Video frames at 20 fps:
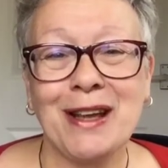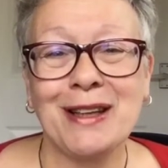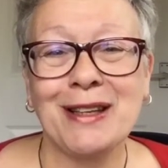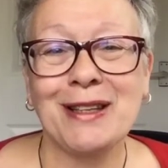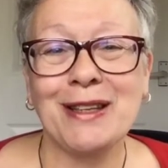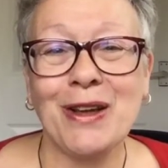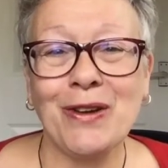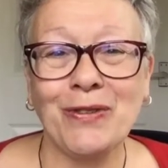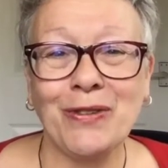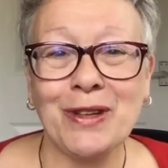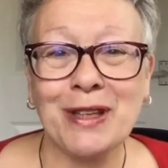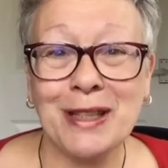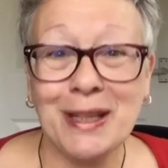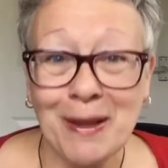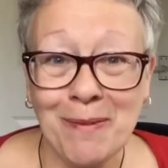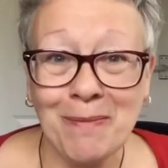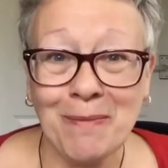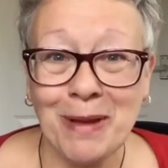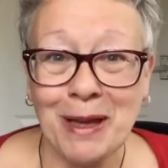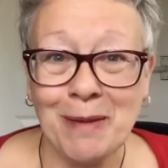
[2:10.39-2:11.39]
So for
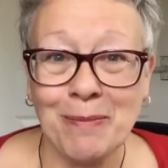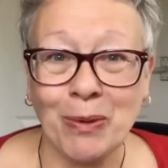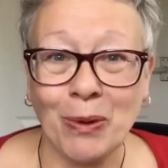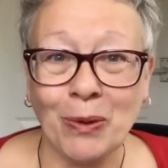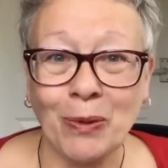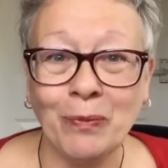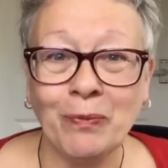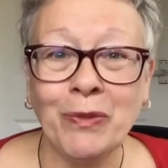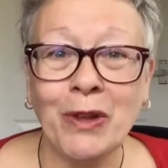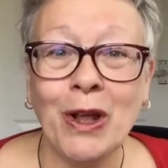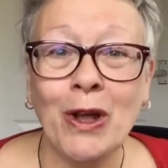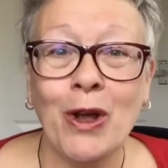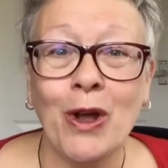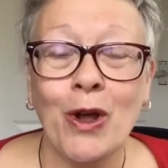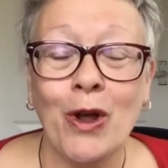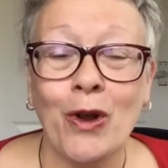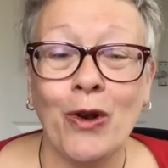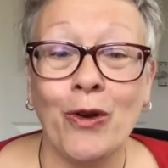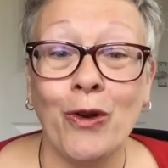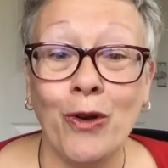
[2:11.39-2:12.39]
some people,
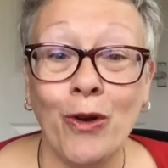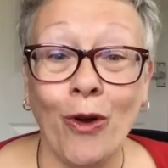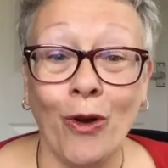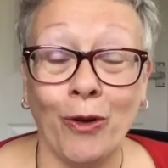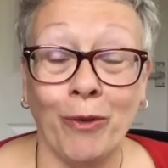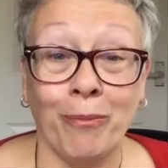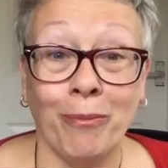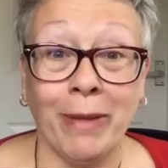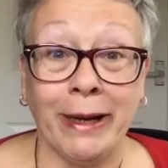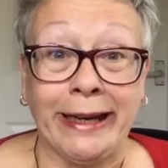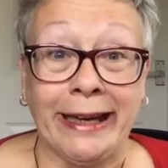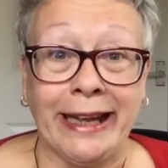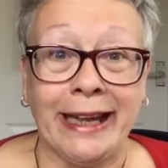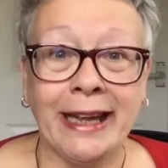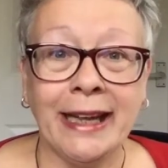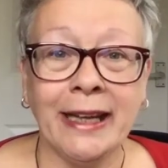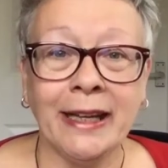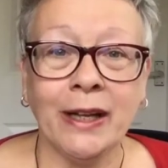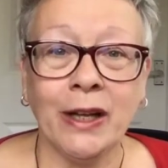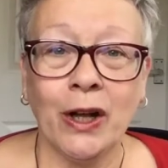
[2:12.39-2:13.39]
not
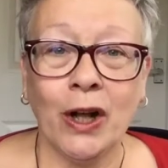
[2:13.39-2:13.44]
money